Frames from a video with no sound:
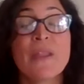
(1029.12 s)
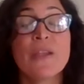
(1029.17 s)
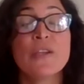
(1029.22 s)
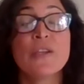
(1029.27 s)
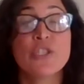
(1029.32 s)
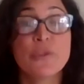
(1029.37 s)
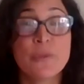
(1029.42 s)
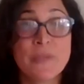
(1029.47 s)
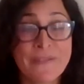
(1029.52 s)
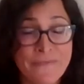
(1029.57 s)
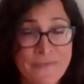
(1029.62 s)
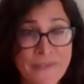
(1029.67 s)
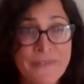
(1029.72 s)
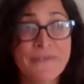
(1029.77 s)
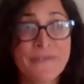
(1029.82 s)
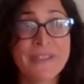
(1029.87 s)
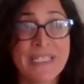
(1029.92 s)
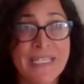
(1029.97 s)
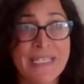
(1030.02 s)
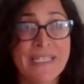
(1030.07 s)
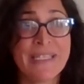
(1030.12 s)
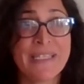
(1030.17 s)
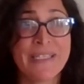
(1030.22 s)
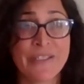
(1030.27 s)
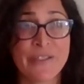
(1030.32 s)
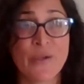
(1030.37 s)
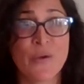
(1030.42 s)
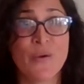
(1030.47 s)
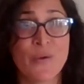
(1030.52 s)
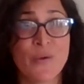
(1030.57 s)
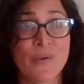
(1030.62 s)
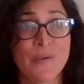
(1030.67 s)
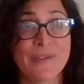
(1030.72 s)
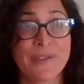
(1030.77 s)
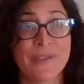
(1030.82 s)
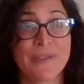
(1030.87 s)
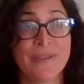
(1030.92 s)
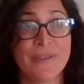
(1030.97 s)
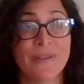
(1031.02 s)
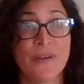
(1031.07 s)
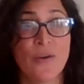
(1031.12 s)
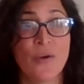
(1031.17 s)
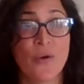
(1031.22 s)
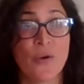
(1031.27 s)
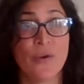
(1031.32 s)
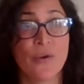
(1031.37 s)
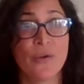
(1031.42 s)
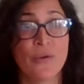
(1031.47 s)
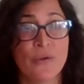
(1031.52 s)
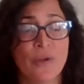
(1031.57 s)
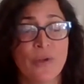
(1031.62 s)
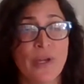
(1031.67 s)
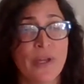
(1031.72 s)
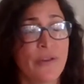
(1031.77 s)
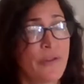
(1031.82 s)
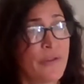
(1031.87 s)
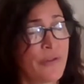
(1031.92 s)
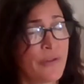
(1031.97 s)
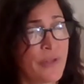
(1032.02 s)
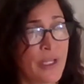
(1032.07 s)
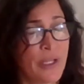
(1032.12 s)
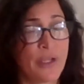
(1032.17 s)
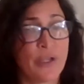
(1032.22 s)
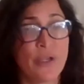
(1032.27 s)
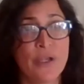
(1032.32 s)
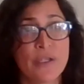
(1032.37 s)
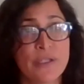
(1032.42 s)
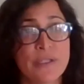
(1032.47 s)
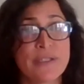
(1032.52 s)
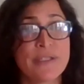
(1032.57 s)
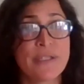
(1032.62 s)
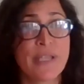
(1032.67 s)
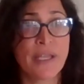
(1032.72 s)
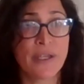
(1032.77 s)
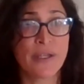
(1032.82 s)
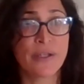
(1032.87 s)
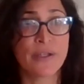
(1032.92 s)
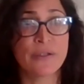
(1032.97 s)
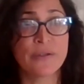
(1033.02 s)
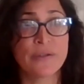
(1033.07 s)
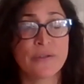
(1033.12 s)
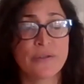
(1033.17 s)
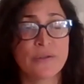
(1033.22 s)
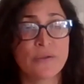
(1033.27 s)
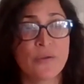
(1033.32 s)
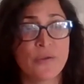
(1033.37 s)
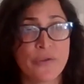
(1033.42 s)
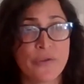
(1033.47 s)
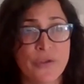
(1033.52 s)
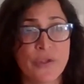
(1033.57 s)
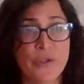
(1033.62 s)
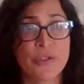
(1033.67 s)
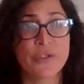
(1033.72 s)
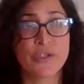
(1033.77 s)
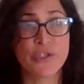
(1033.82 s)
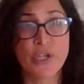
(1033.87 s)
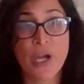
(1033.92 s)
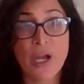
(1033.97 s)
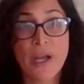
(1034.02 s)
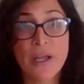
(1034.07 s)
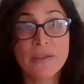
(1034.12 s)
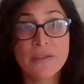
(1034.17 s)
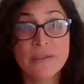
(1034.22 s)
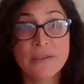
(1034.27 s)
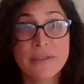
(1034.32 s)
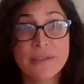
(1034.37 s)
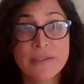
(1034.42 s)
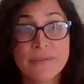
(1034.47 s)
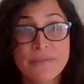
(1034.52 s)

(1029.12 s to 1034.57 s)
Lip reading: She was 15 years old on, I think, her 2nd or 3rd child.